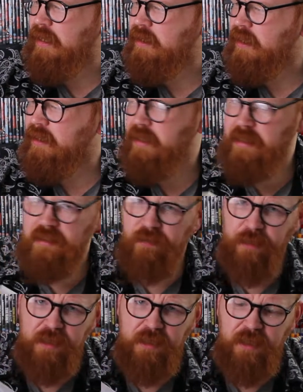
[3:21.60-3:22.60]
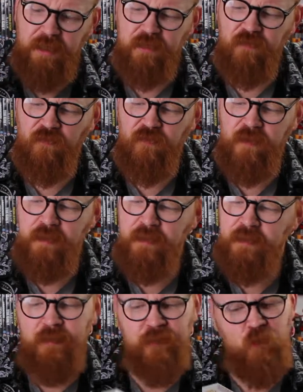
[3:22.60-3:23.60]
think that's about kind
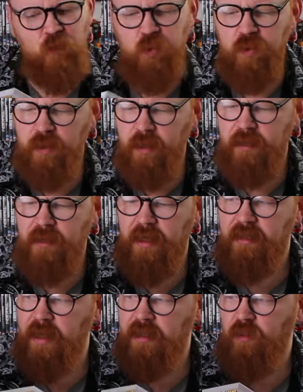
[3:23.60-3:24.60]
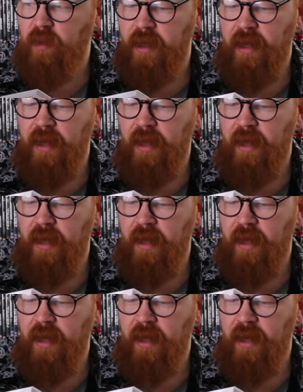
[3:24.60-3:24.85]
of, ooh, that's quite